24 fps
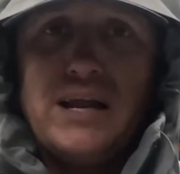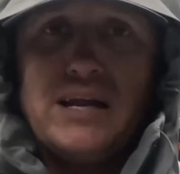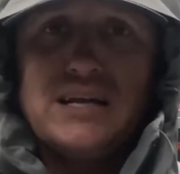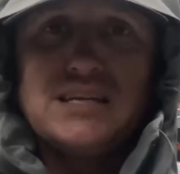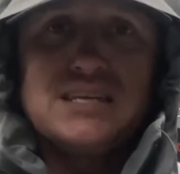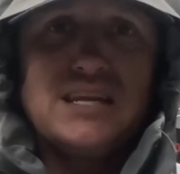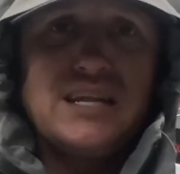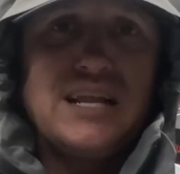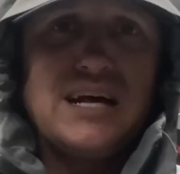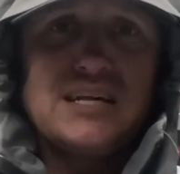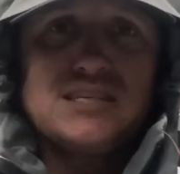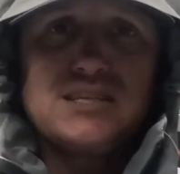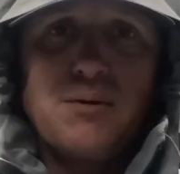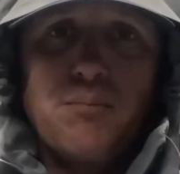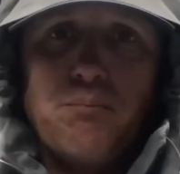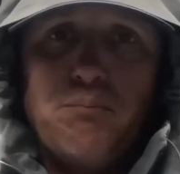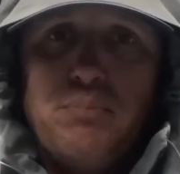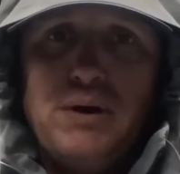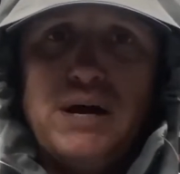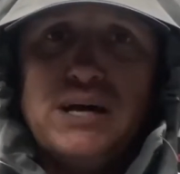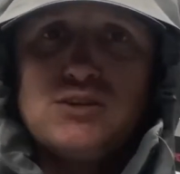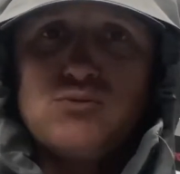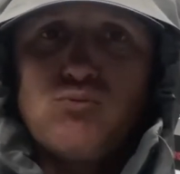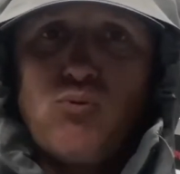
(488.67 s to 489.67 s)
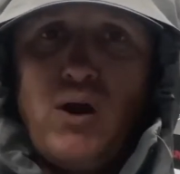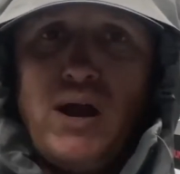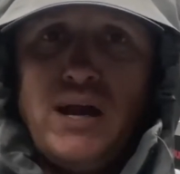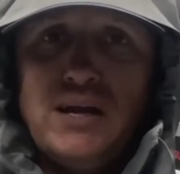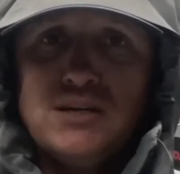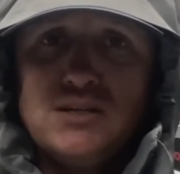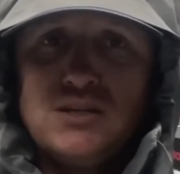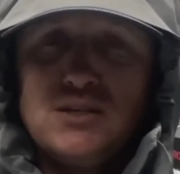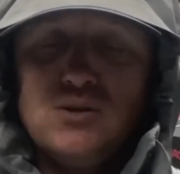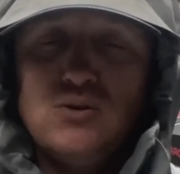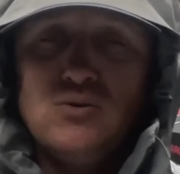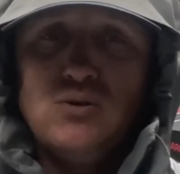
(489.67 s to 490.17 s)
They said that's the best rain
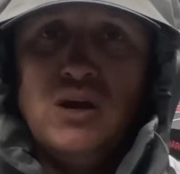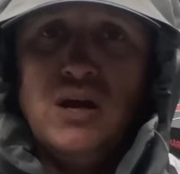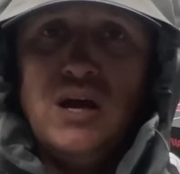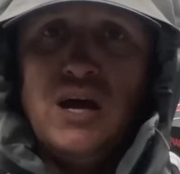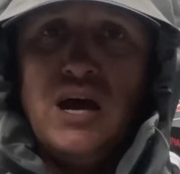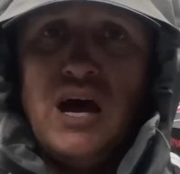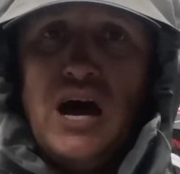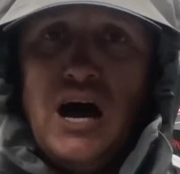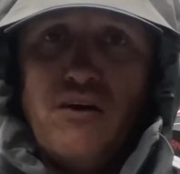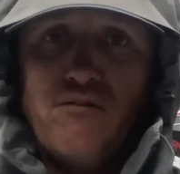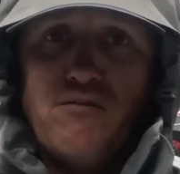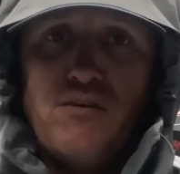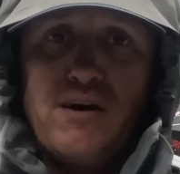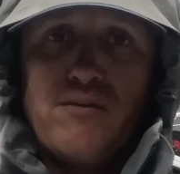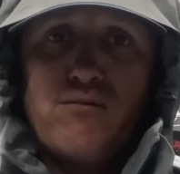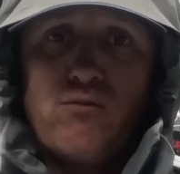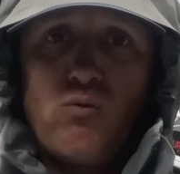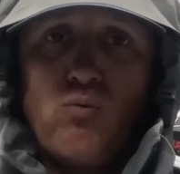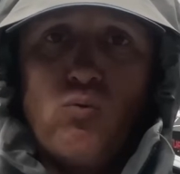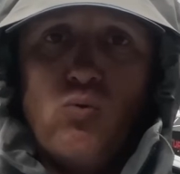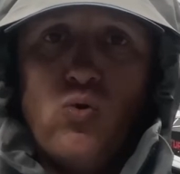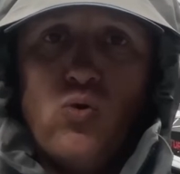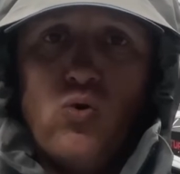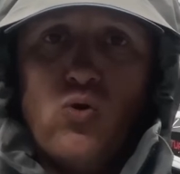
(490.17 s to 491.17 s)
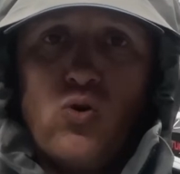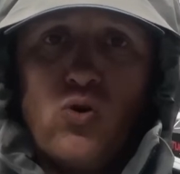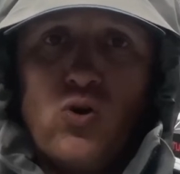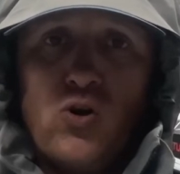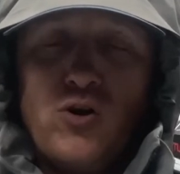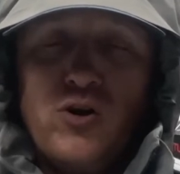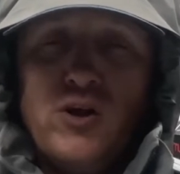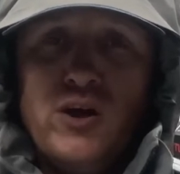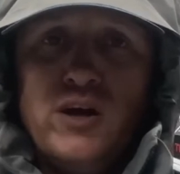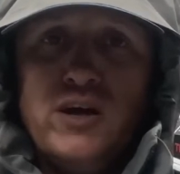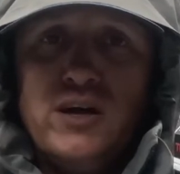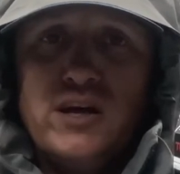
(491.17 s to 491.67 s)
suit I've ever worn.